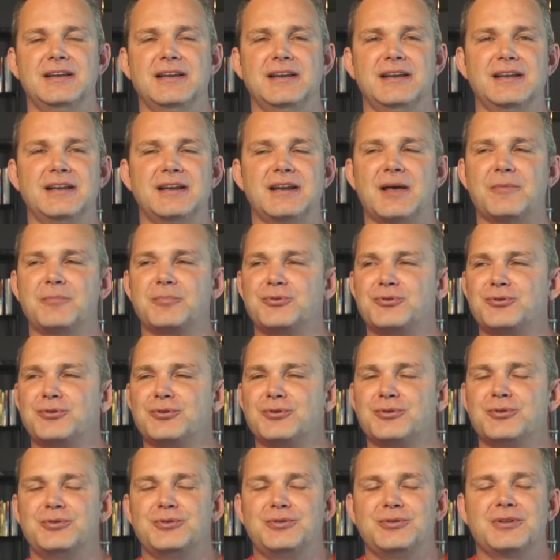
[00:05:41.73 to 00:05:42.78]
And I'm
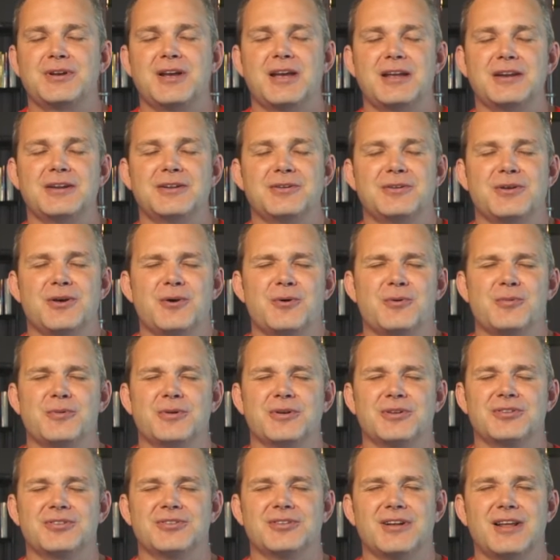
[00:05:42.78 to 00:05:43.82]
sure you kind of know
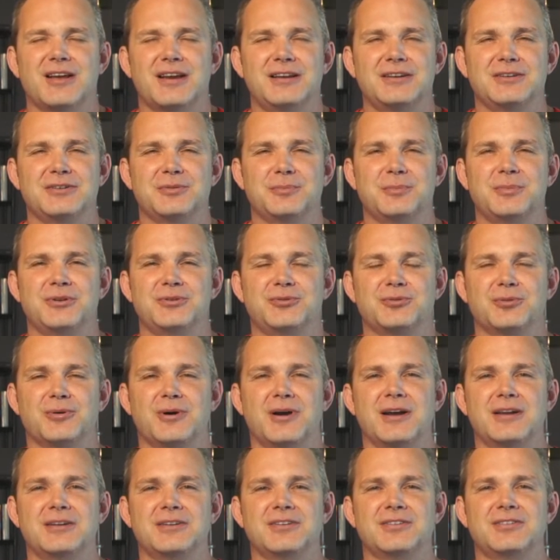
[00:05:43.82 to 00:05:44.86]
what it's like to be
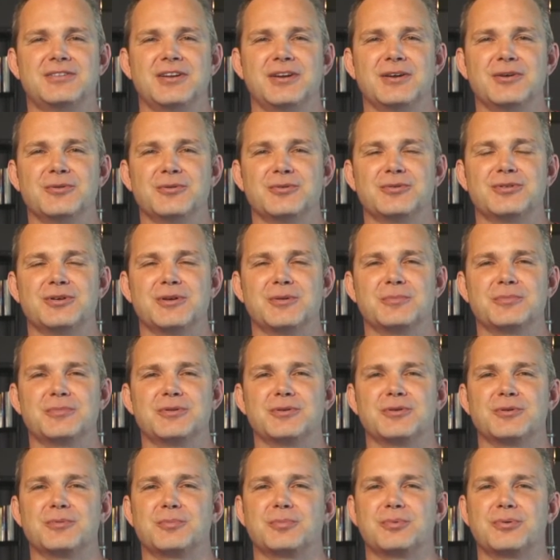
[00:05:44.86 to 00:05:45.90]
trying to tell
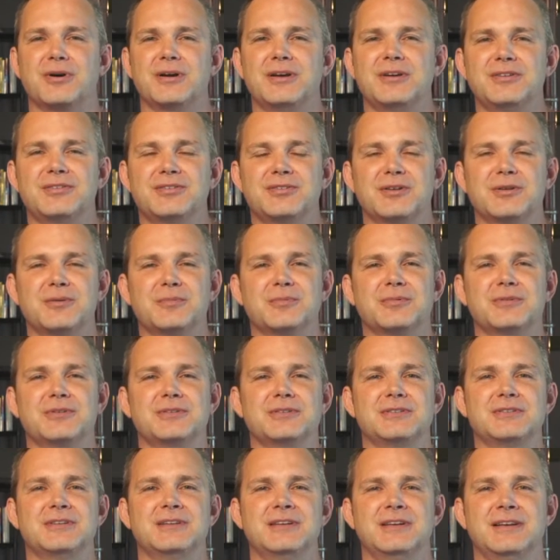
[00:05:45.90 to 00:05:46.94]
something or pray
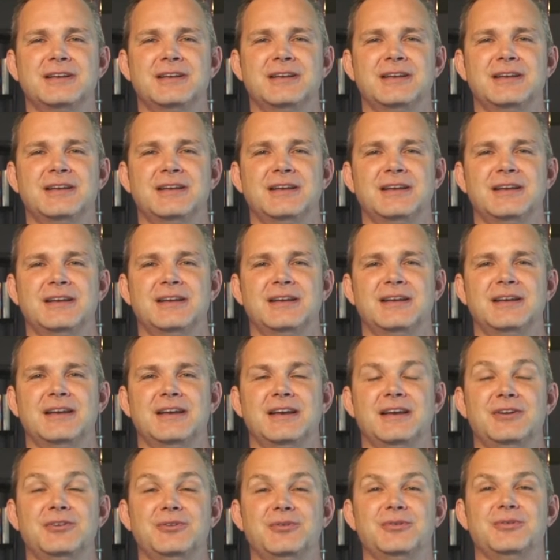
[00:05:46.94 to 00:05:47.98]
something,
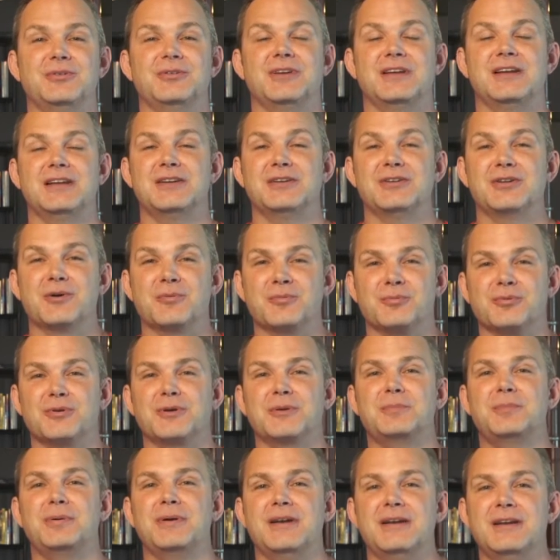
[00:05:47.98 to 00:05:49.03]
and you end up
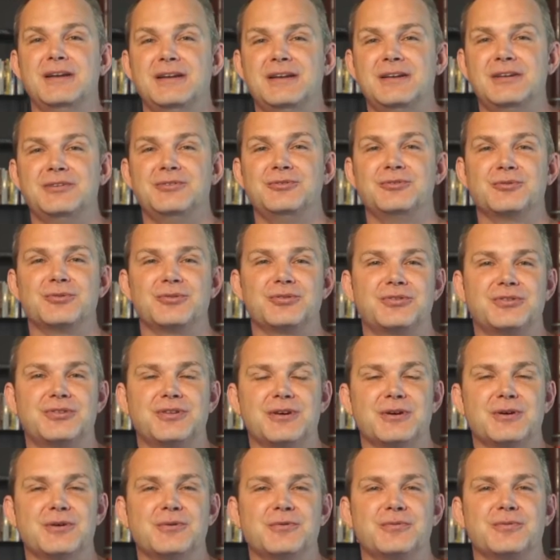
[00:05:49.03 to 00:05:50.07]
repeating
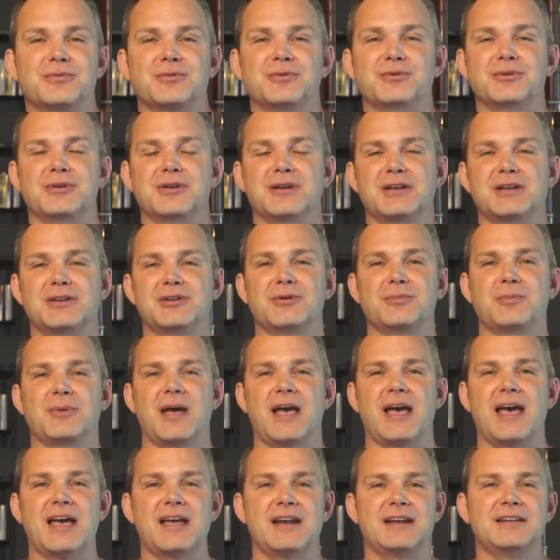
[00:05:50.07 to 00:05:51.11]
yourself or you end up
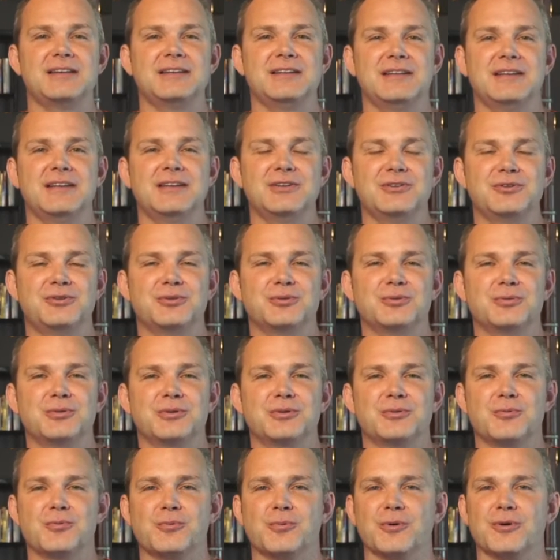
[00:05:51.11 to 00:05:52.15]
adding into
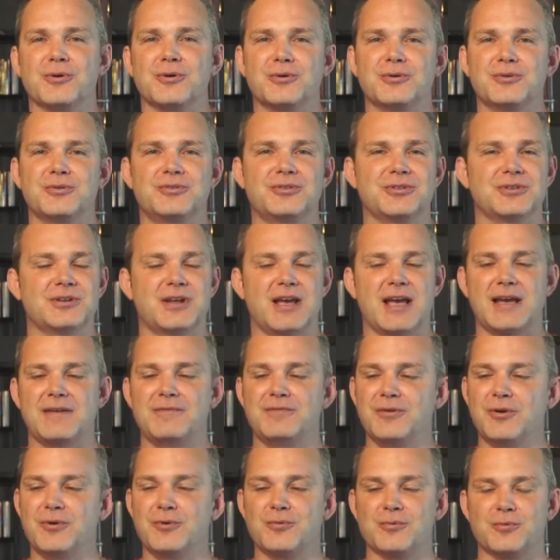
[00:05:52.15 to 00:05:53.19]
it words that have
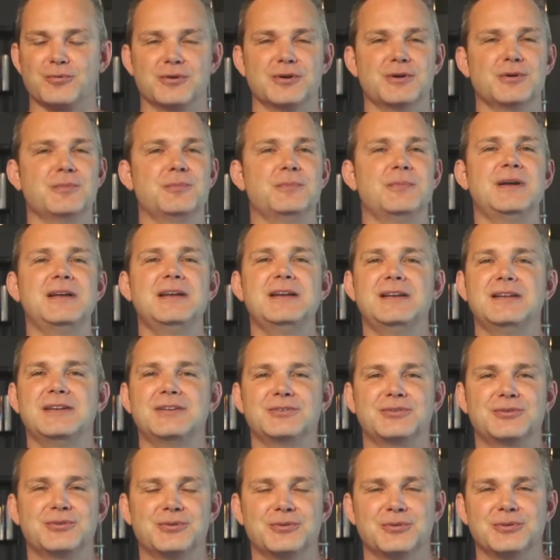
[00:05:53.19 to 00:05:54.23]
no real
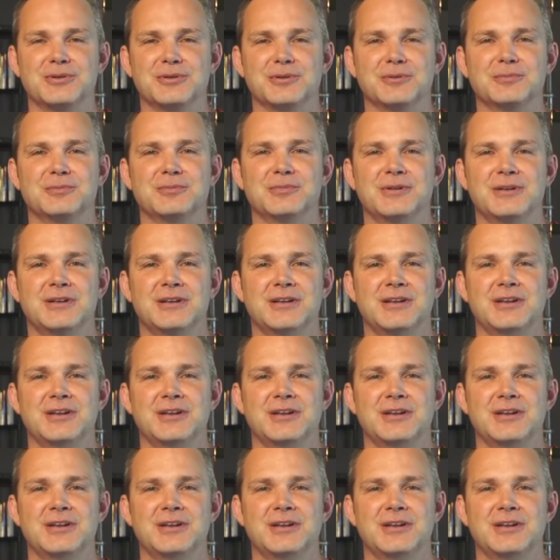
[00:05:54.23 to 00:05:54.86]
meaning to them